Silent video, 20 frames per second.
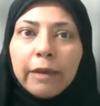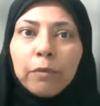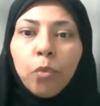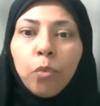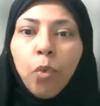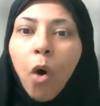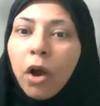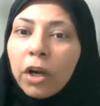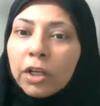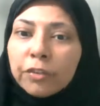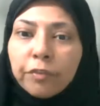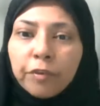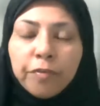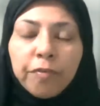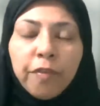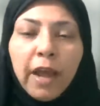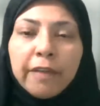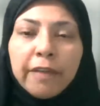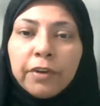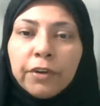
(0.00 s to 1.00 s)
had walked for
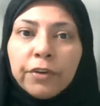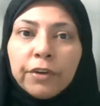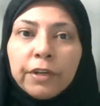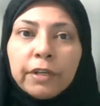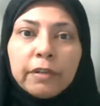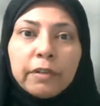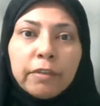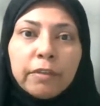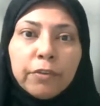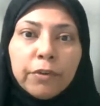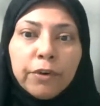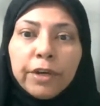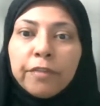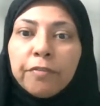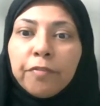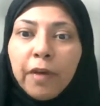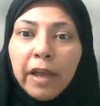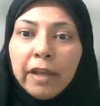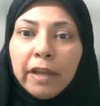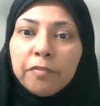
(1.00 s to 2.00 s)

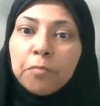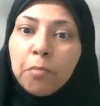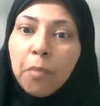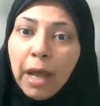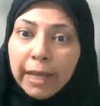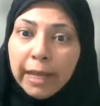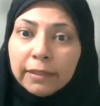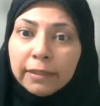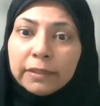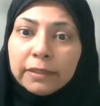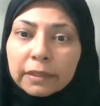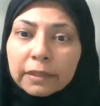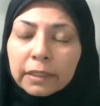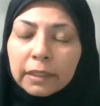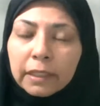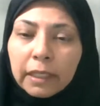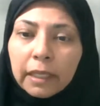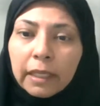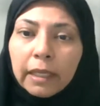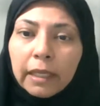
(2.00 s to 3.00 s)
535 miles,
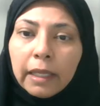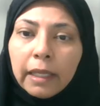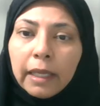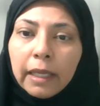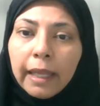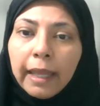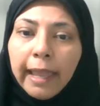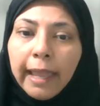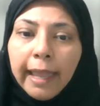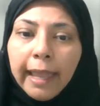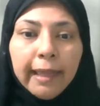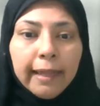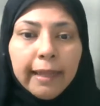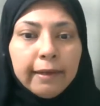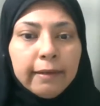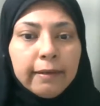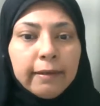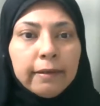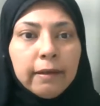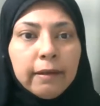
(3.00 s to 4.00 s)

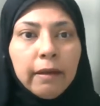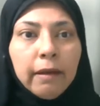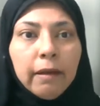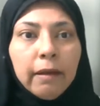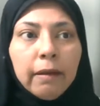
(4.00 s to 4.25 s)
and